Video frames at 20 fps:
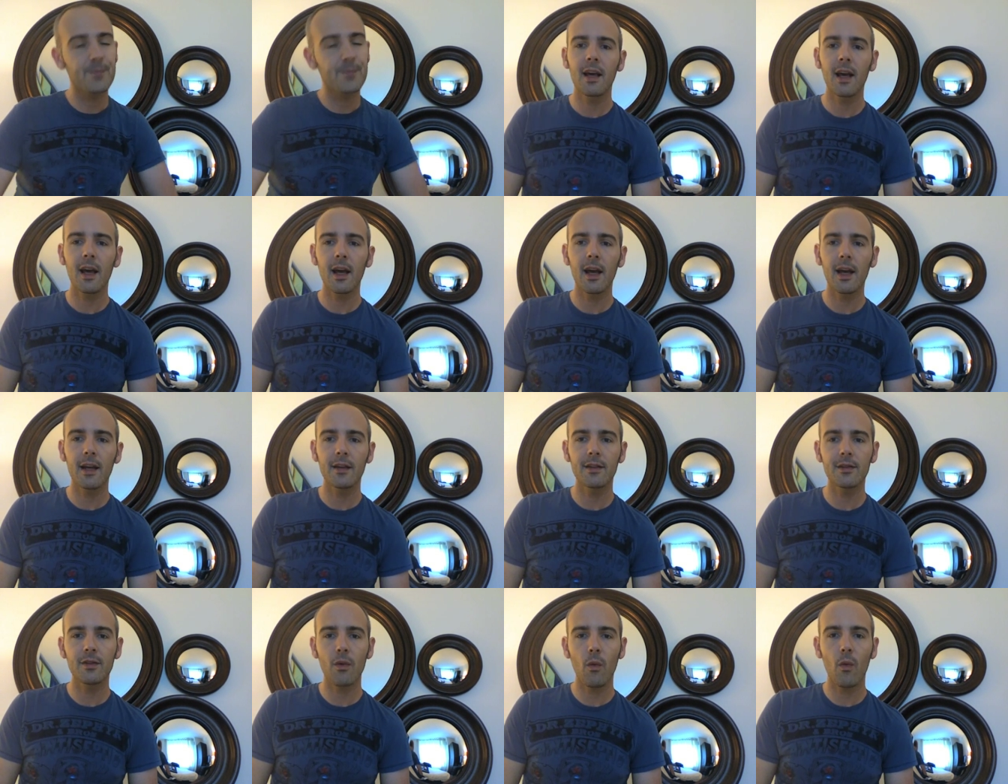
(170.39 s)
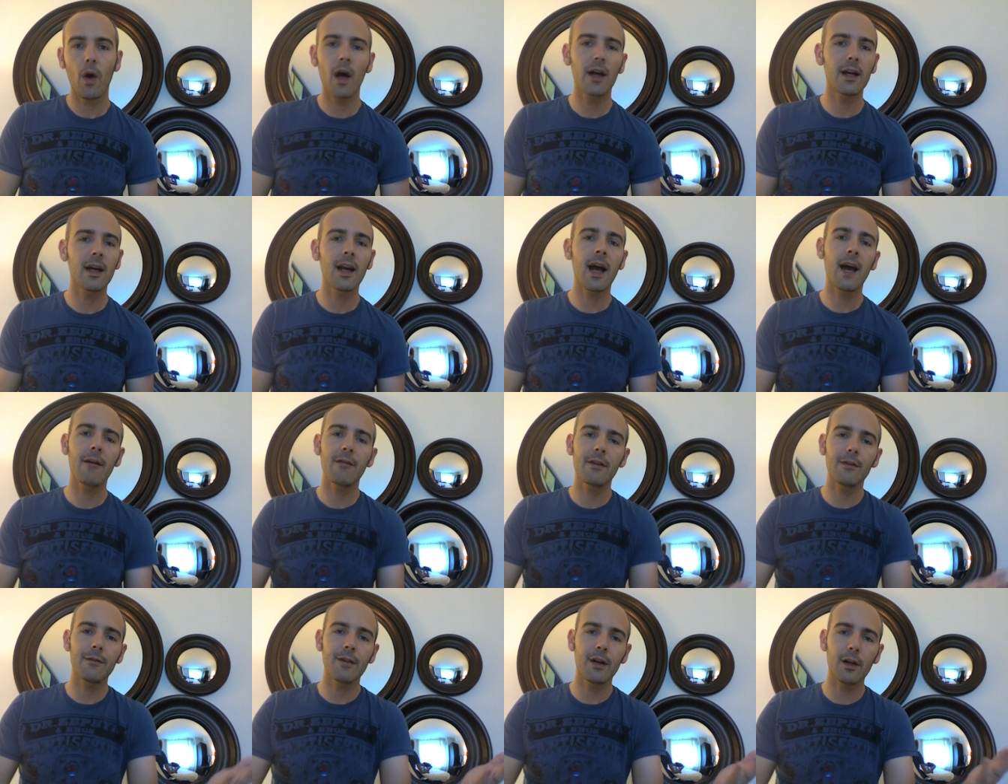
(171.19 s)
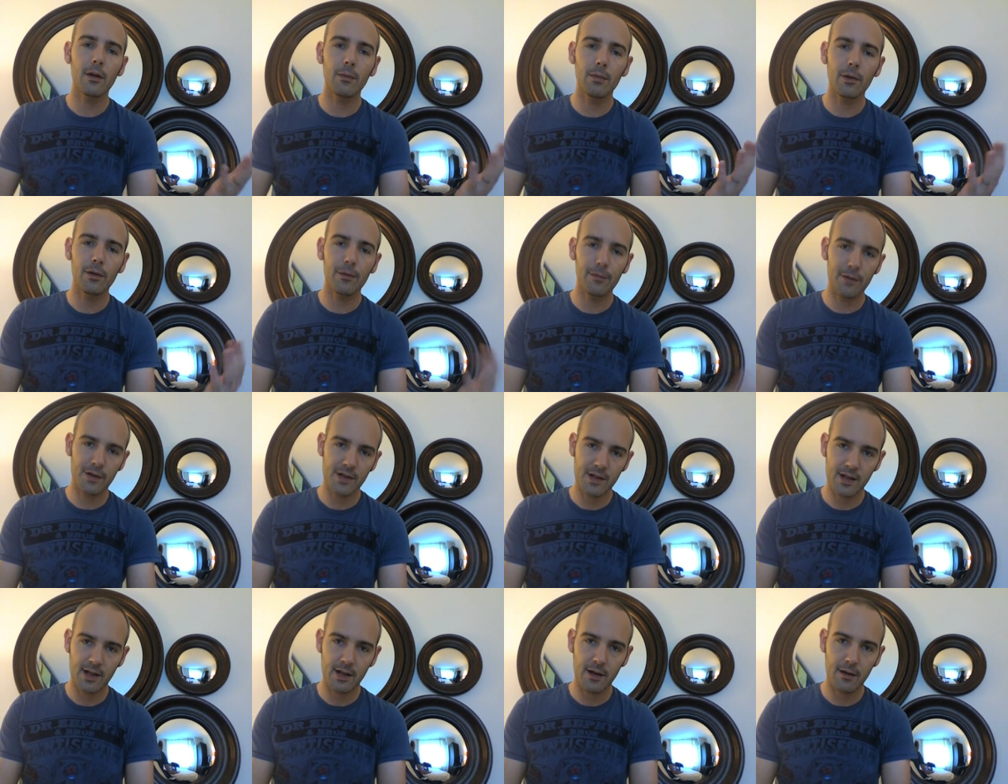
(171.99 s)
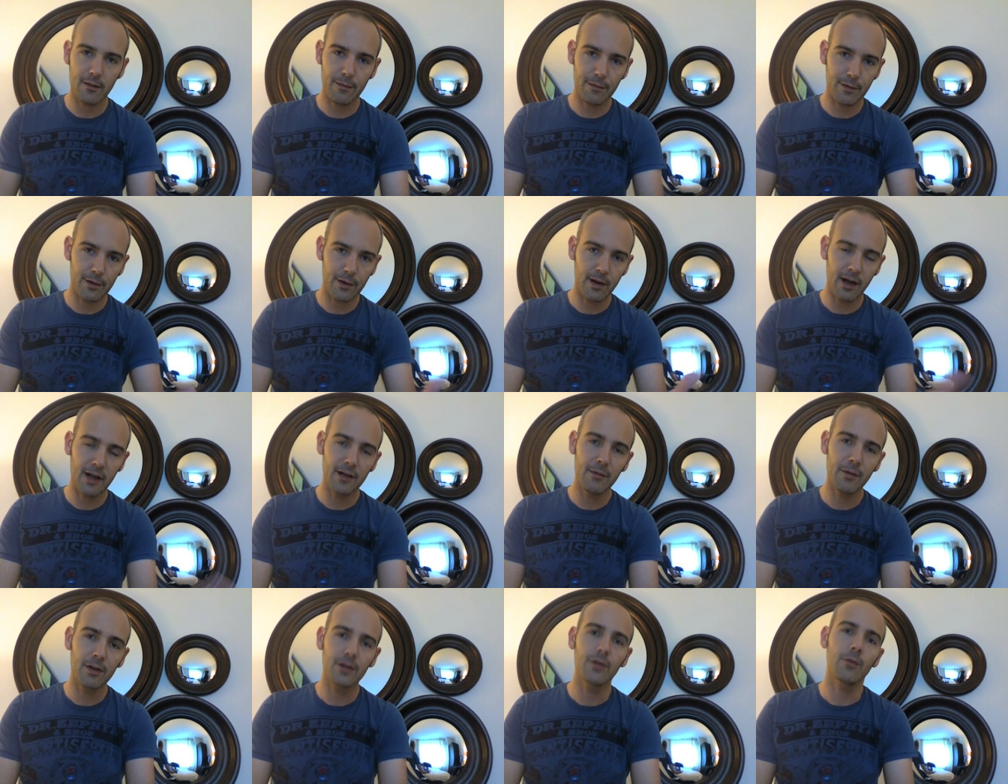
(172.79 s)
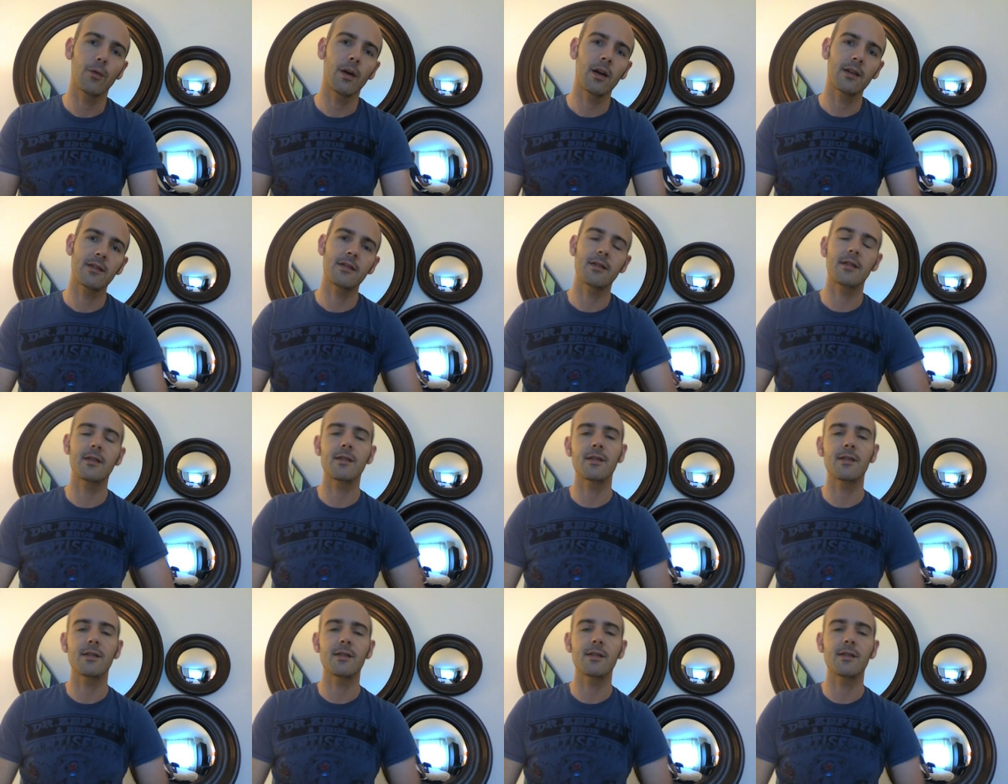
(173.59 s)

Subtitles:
And why not have it available for sale for anyone who wants it?